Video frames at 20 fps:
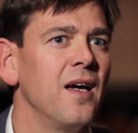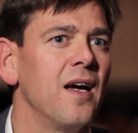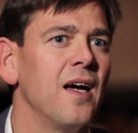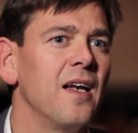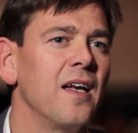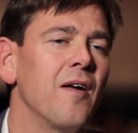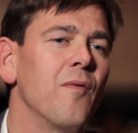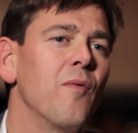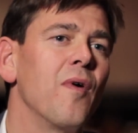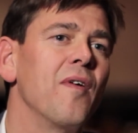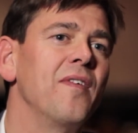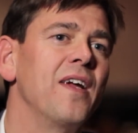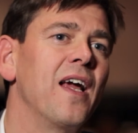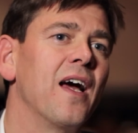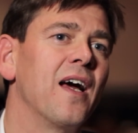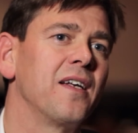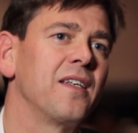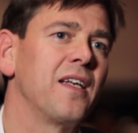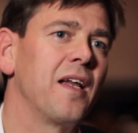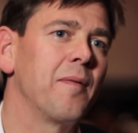And then when we
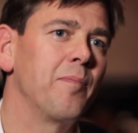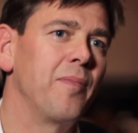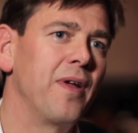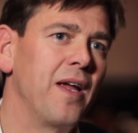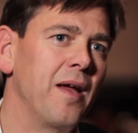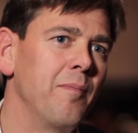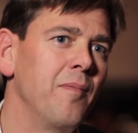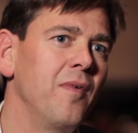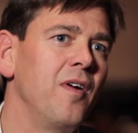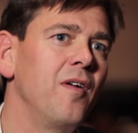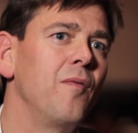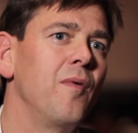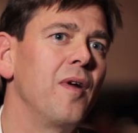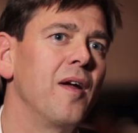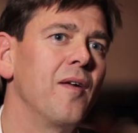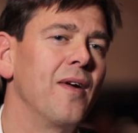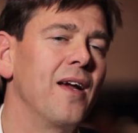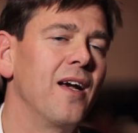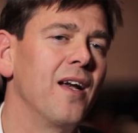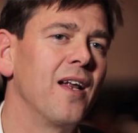had that PIM,
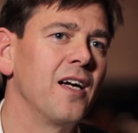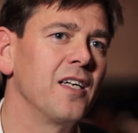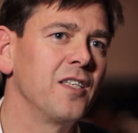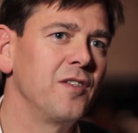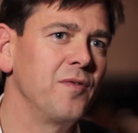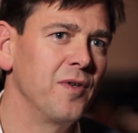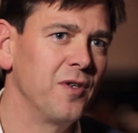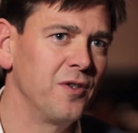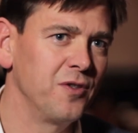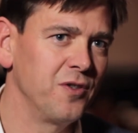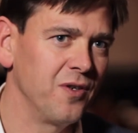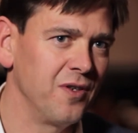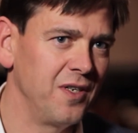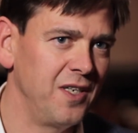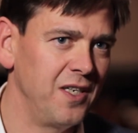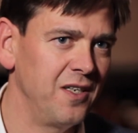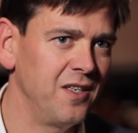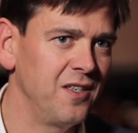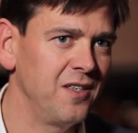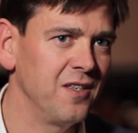we realized we also
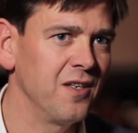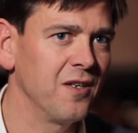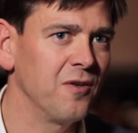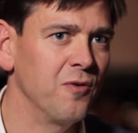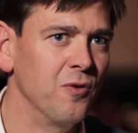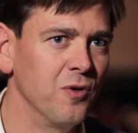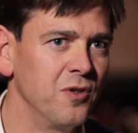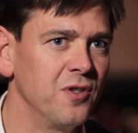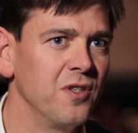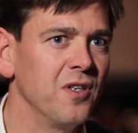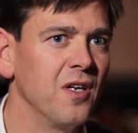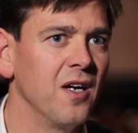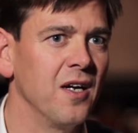needed a good